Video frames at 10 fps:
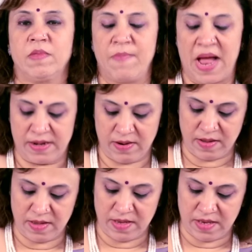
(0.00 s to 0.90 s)
the
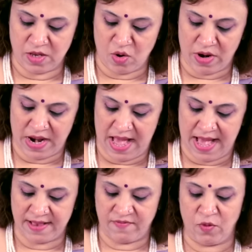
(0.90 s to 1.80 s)
batter is not
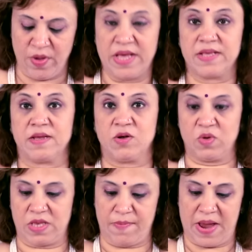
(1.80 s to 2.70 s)
as flowing as a
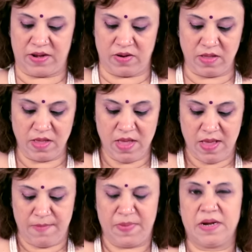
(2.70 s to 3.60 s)
dosa batter
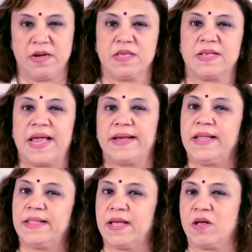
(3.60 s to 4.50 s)
but it is
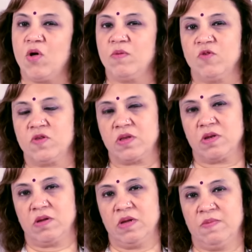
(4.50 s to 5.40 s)
slightly thick
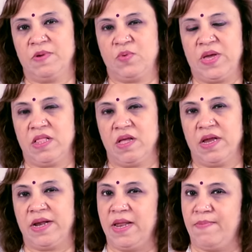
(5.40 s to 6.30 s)
almost in between the
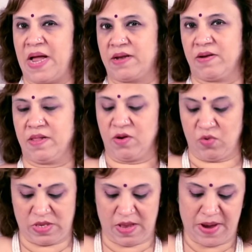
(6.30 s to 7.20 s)
idli batter and the
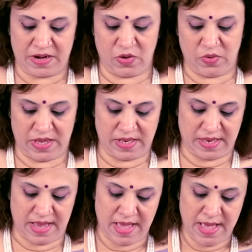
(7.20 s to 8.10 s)
dosa batter you can
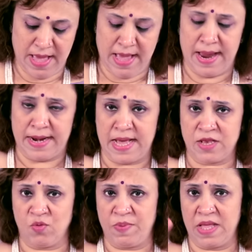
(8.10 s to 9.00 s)
say it
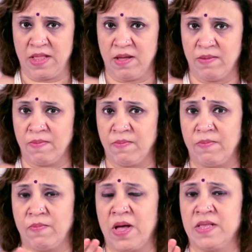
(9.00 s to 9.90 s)
has to be in the
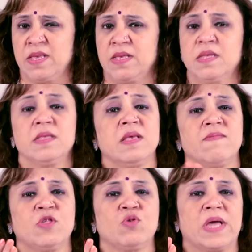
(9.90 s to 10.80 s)

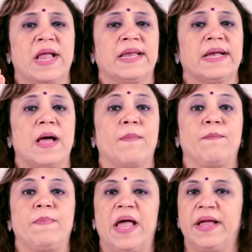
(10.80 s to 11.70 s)
consistency which can get
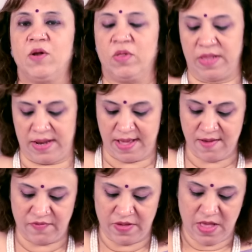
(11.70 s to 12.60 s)
applied on the
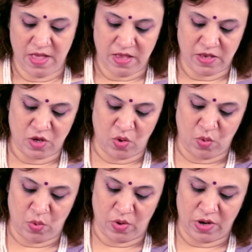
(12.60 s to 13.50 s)
leaf
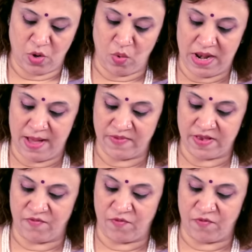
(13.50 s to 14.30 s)
so no lumps